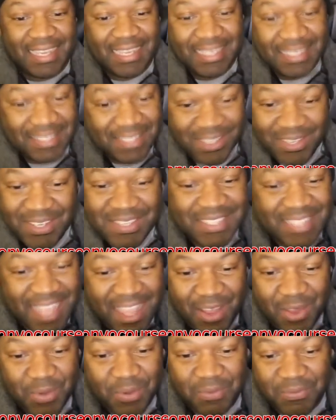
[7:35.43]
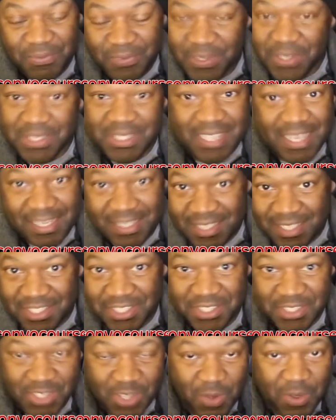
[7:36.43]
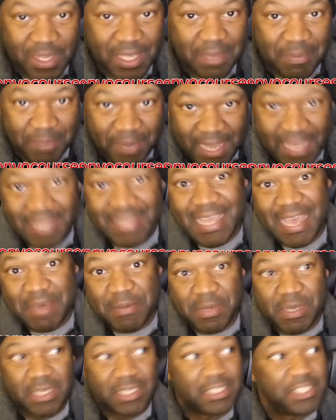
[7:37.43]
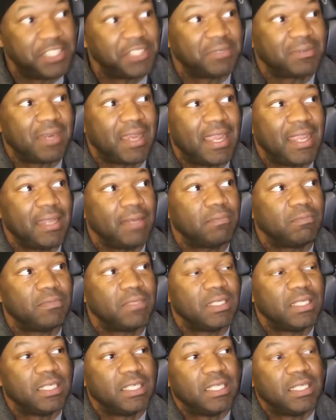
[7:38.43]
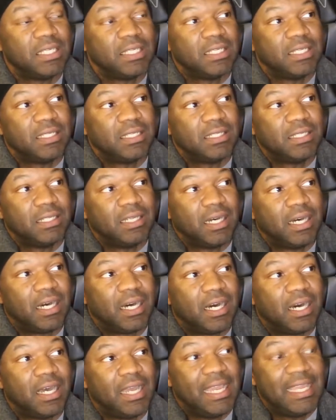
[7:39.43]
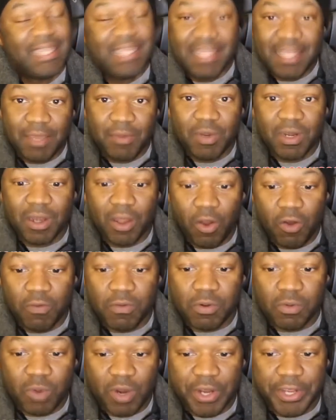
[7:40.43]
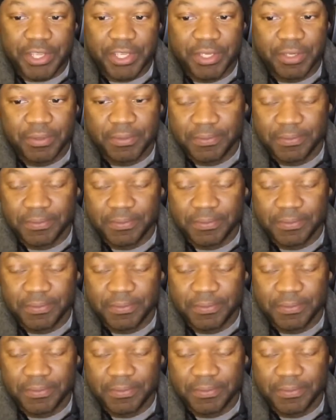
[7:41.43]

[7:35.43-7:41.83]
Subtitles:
Turns out field technicians don't get paid that much, right? And then they want to overwork you.